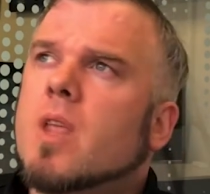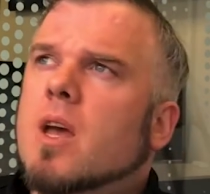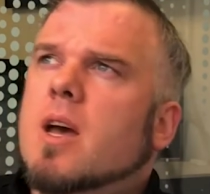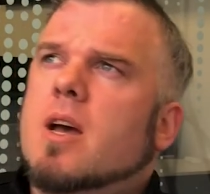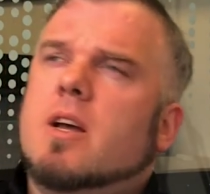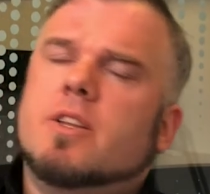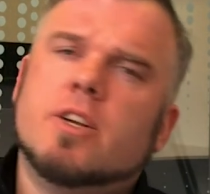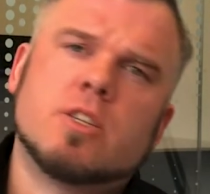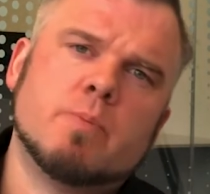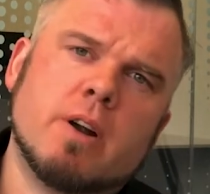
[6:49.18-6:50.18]

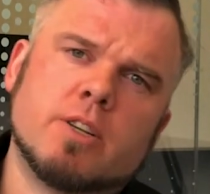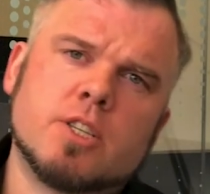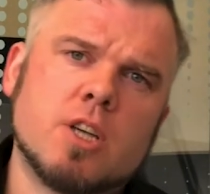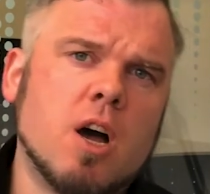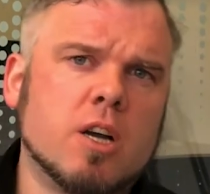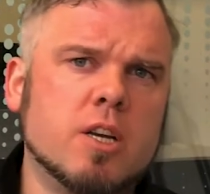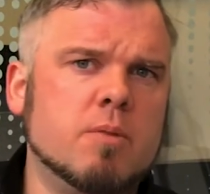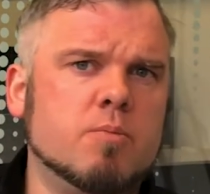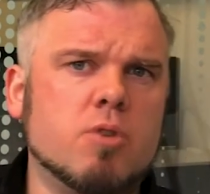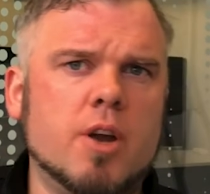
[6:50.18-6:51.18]
Their smart sock
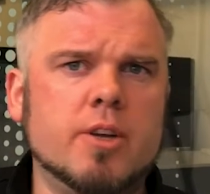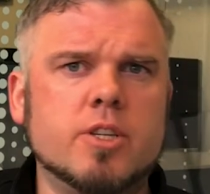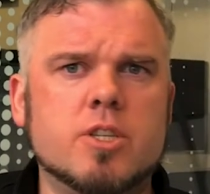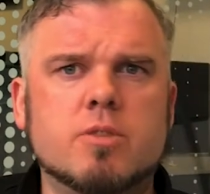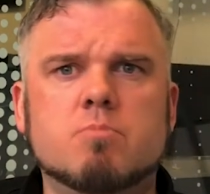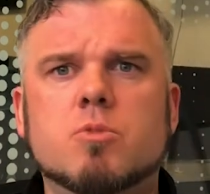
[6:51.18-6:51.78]
product,